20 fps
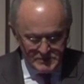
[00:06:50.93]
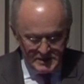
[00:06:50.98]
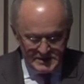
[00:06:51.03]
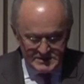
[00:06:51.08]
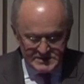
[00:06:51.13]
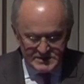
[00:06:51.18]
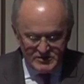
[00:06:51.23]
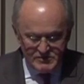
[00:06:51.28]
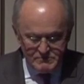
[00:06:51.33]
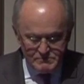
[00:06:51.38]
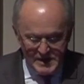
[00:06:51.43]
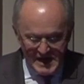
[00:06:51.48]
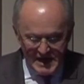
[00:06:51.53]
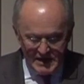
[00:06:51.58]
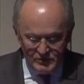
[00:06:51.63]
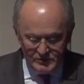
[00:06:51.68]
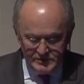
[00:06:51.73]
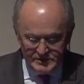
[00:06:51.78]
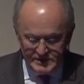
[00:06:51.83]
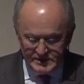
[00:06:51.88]
is
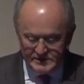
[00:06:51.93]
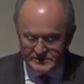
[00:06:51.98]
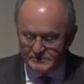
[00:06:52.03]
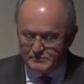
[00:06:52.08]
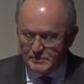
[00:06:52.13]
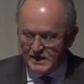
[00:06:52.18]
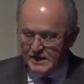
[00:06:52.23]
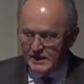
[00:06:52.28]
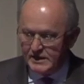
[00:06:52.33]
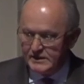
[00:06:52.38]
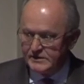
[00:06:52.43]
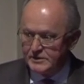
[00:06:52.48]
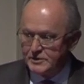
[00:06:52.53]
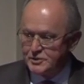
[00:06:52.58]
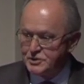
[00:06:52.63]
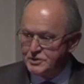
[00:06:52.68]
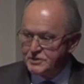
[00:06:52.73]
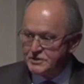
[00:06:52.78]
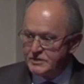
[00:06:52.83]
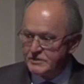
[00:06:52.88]
compounded by the
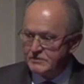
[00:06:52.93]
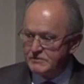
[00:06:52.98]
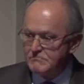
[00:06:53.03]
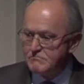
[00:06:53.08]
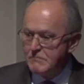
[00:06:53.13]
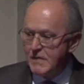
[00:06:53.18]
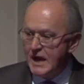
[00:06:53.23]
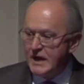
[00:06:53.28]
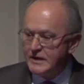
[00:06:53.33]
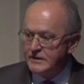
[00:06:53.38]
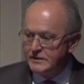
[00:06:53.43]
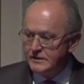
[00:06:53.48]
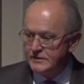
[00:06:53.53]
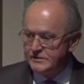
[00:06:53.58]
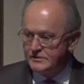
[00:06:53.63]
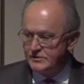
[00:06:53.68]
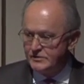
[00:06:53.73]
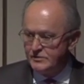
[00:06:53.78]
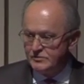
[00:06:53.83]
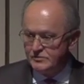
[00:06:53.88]
sheer
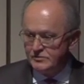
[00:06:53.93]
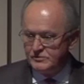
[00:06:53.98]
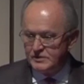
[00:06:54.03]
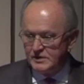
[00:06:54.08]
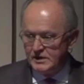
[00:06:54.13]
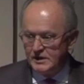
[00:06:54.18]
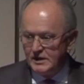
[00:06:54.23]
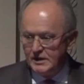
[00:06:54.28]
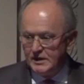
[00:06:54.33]
magnitude